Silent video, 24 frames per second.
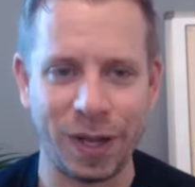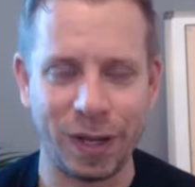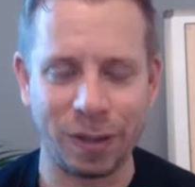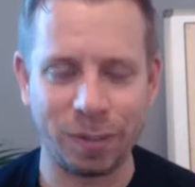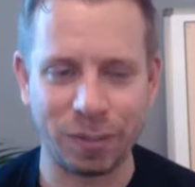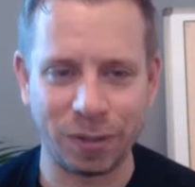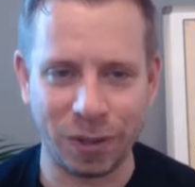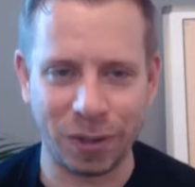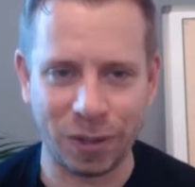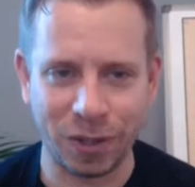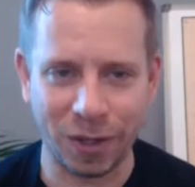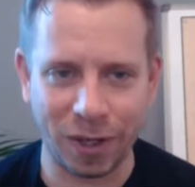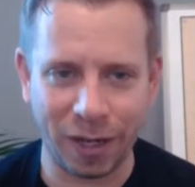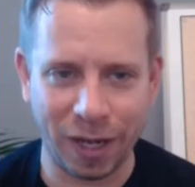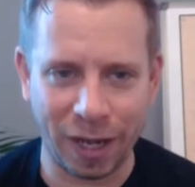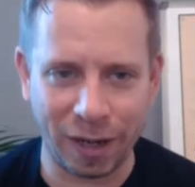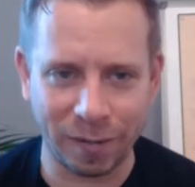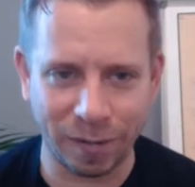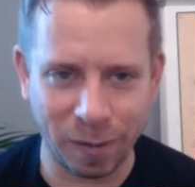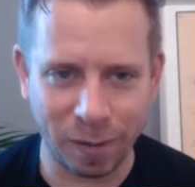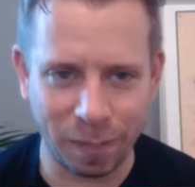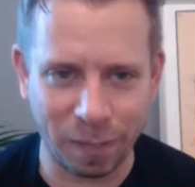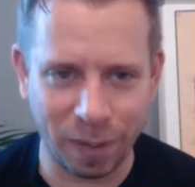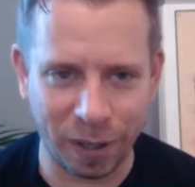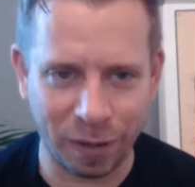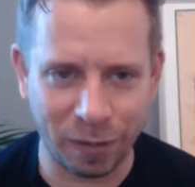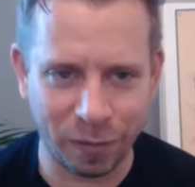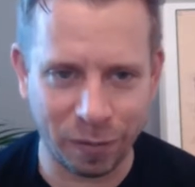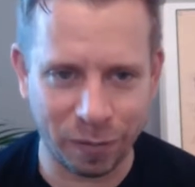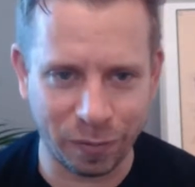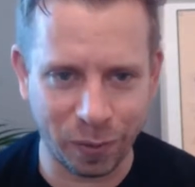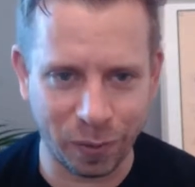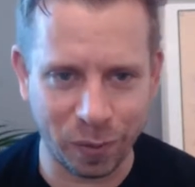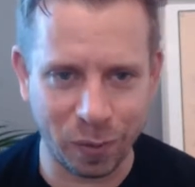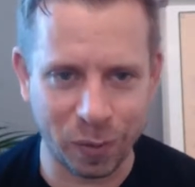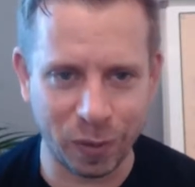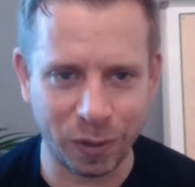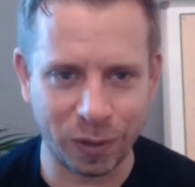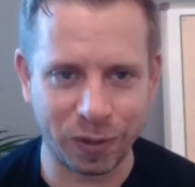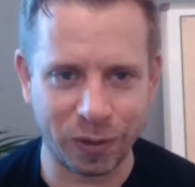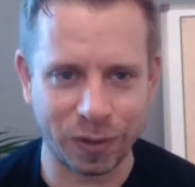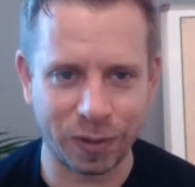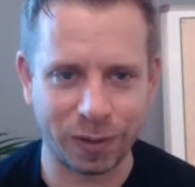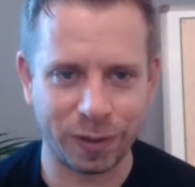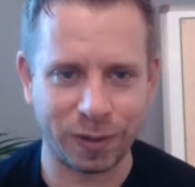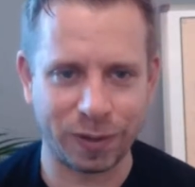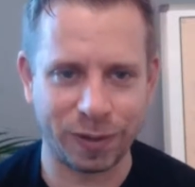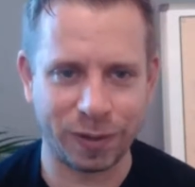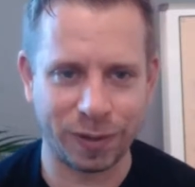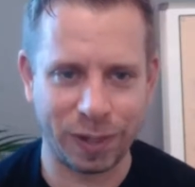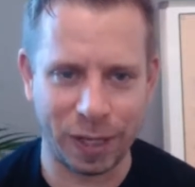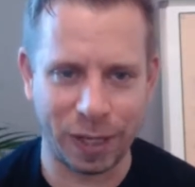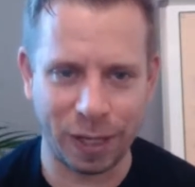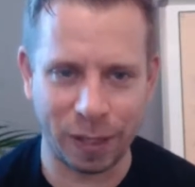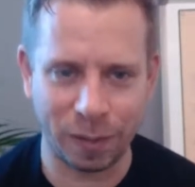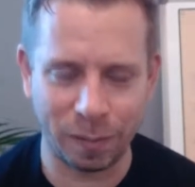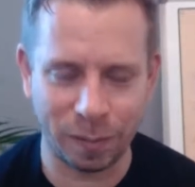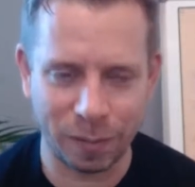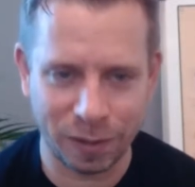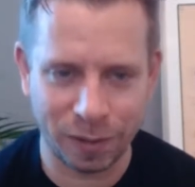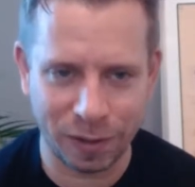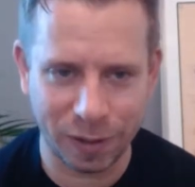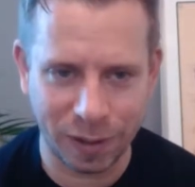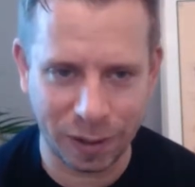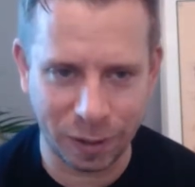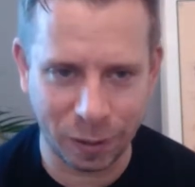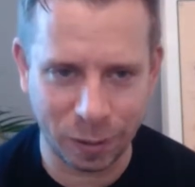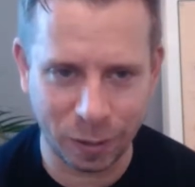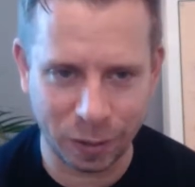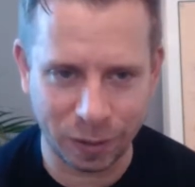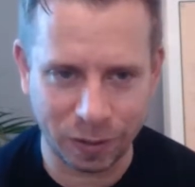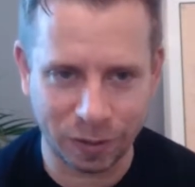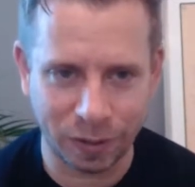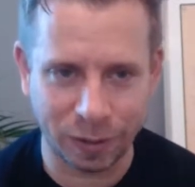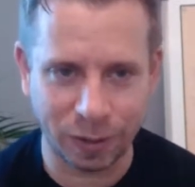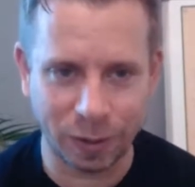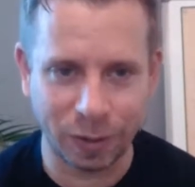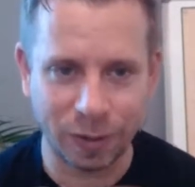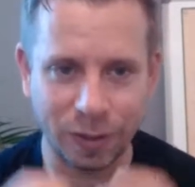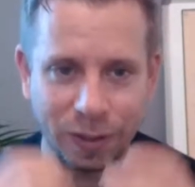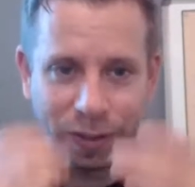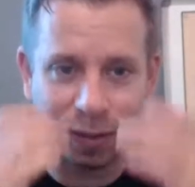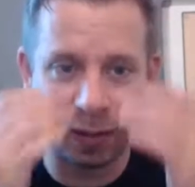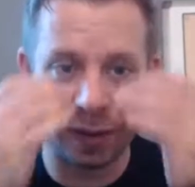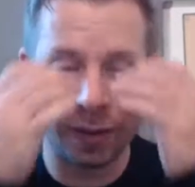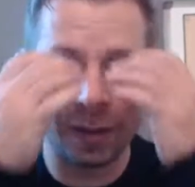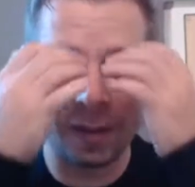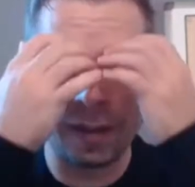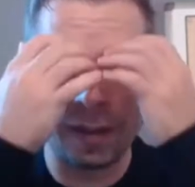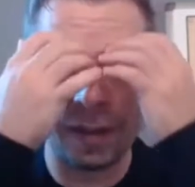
So you're going to have to bend forward in order to do this.